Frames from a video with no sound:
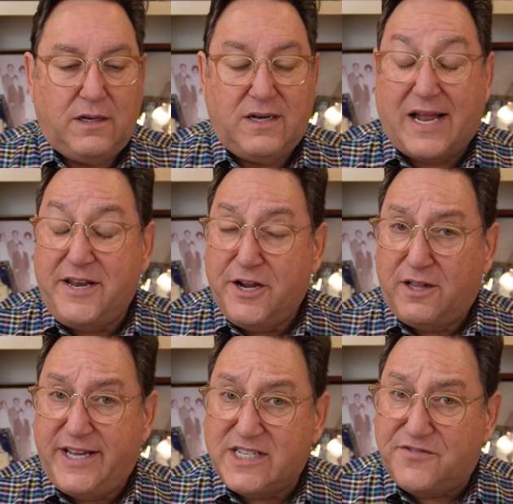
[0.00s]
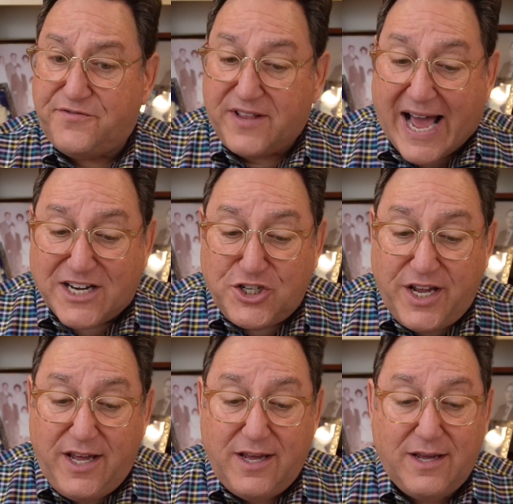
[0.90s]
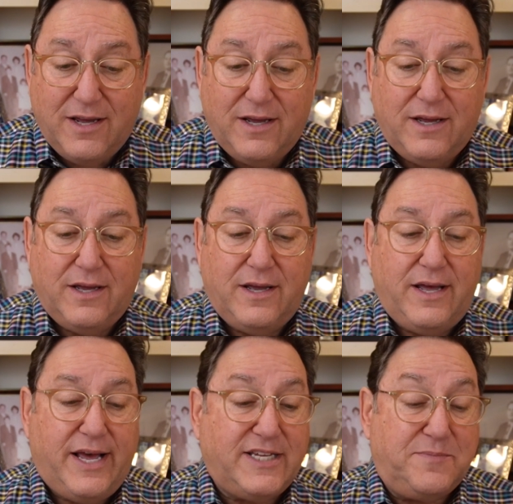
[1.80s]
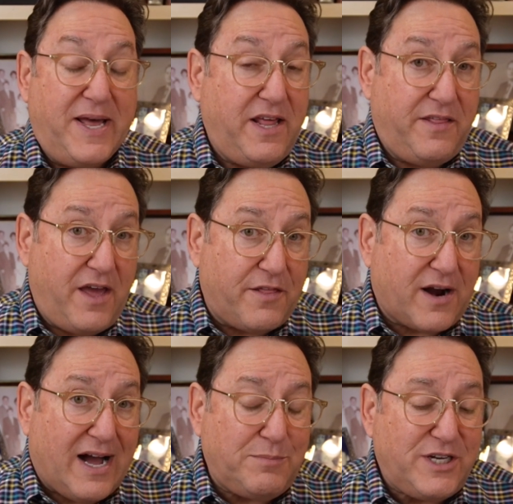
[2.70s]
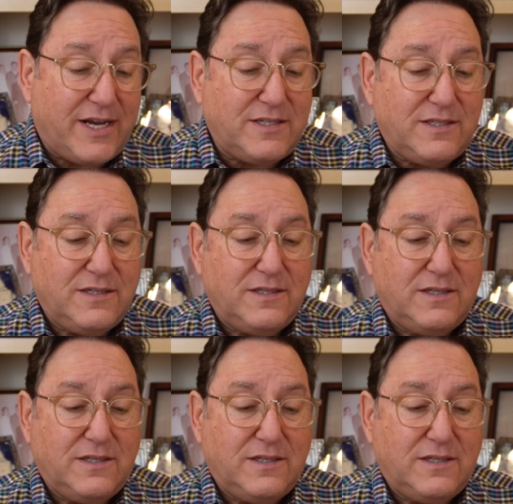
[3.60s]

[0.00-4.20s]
not nearly as flashy as many of the other objects,